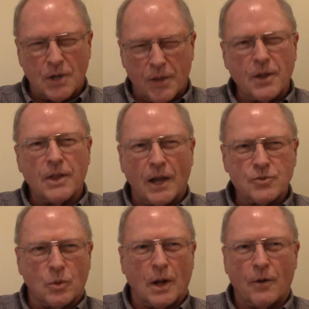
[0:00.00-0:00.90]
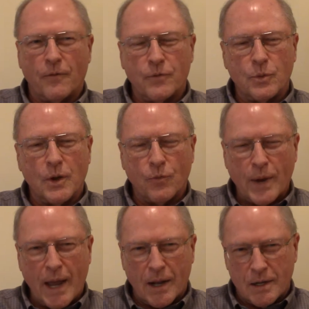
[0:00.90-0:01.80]
I think that's what if
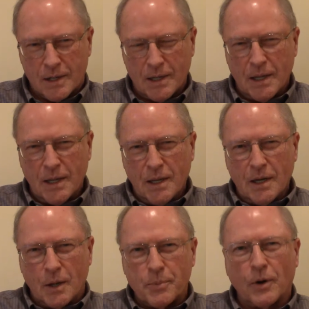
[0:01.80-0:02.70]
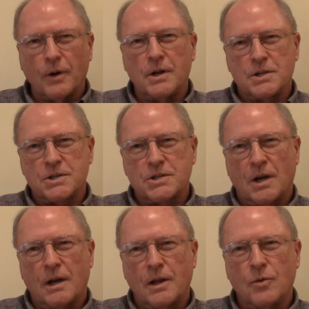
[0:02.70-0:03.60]
we had a period in
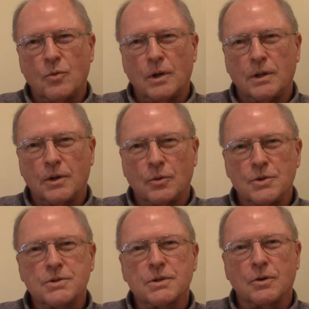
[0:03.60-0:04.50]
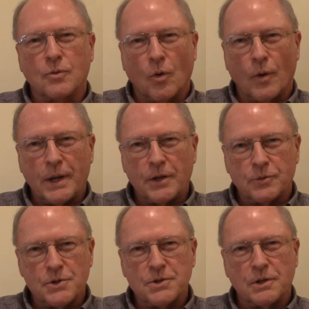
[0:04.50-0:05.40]
society when there was a growing
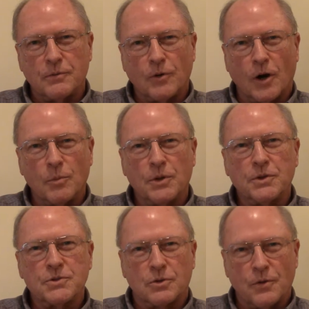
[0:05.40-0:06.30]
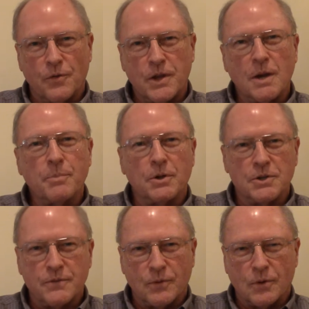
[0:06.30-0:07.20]
interest in environment as sort of the
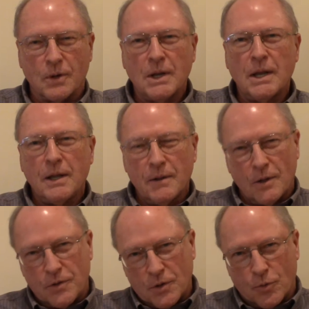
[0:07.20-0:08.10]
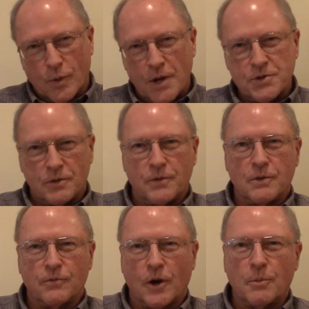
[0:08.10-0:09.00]
impetus for the creation of the
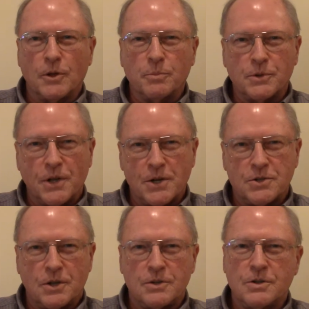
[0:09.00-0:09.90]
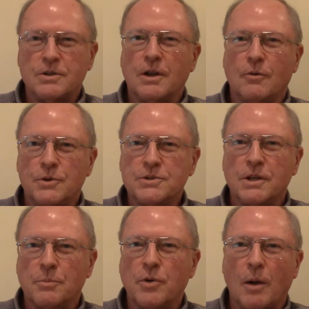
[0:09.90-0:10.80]
Environmental Protection Agency, I would say
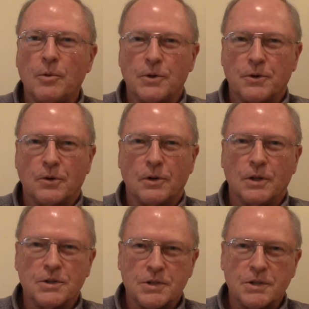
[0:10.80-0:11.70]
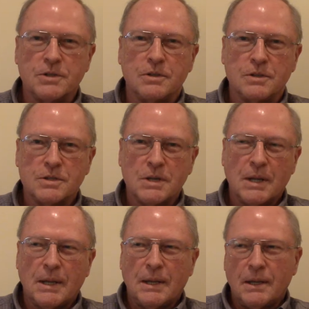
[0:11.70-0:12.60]
it probably occurred in the 60s.
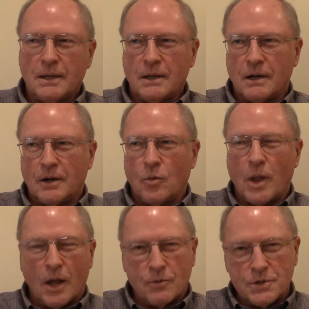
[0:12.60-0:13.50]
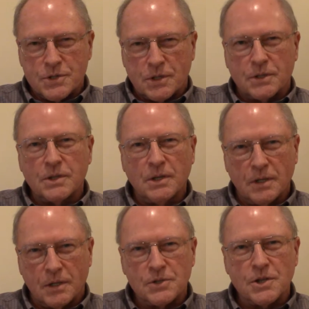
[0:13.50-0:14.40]
While I was
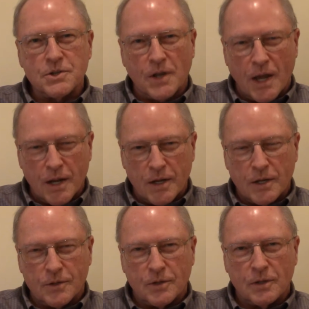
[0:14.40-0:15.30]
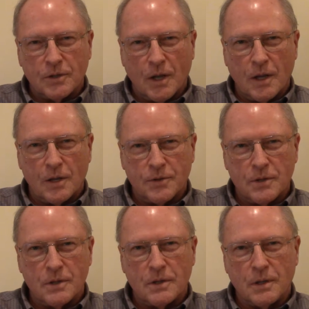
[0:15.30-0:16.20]
in Cincinnati at
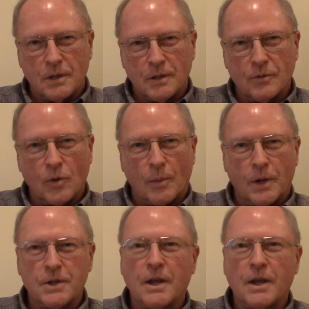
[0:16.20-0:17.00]
the Robert A.